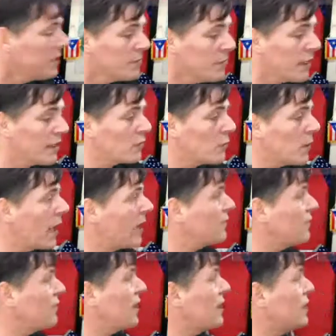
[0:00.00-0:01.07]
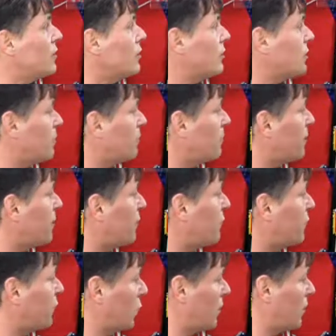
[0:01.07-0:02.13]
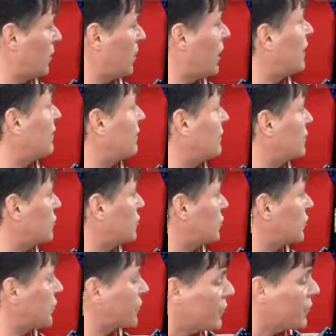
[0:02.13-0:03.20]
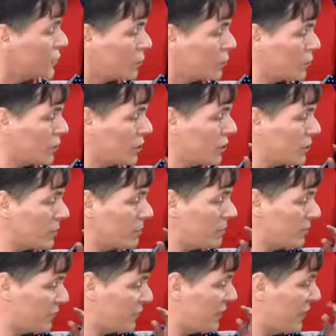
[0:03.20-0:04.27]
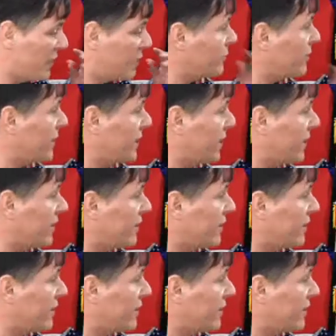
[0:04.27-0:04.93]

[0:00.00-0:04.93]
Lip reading: That's why I say you can be for love and truth, or you can be for that greed hell.